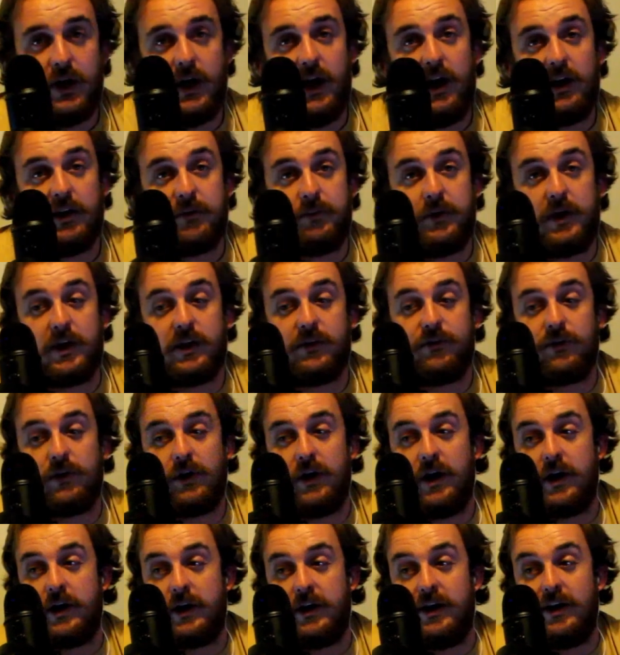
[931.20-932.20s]
The hardest part
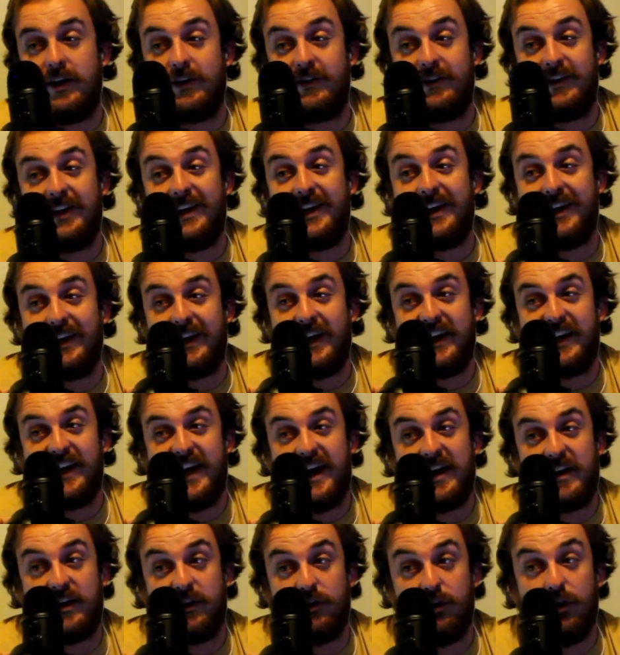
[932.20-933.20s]
is figuring out how to
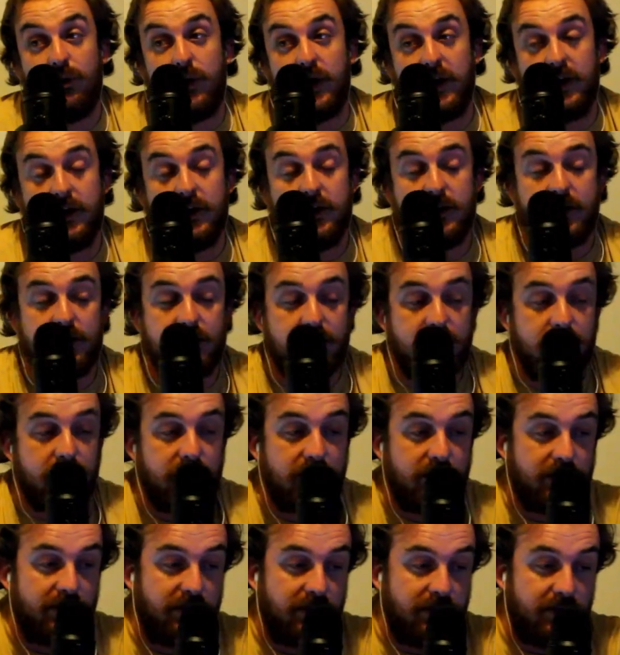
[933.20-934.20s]
articulate how to do it.
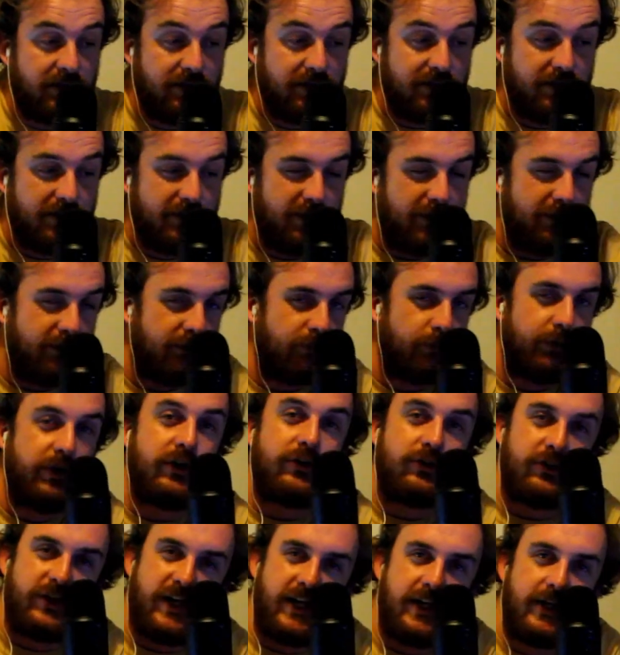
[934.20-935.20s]
That's
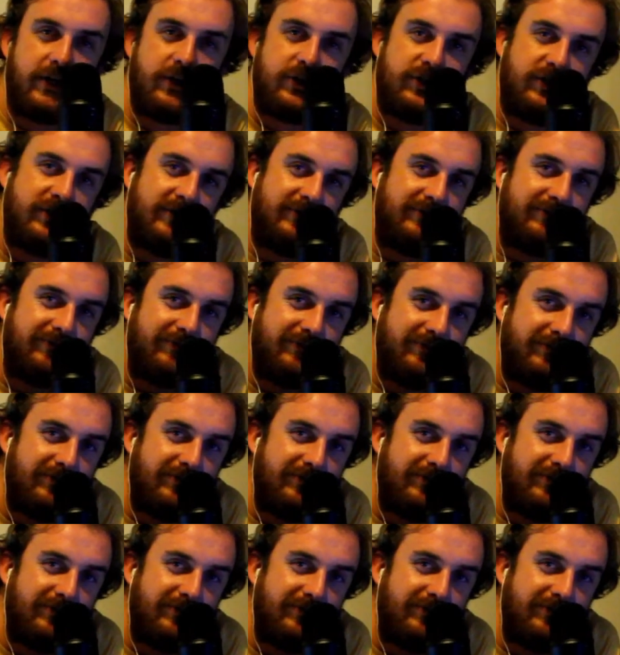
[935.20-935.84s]
the real challenge.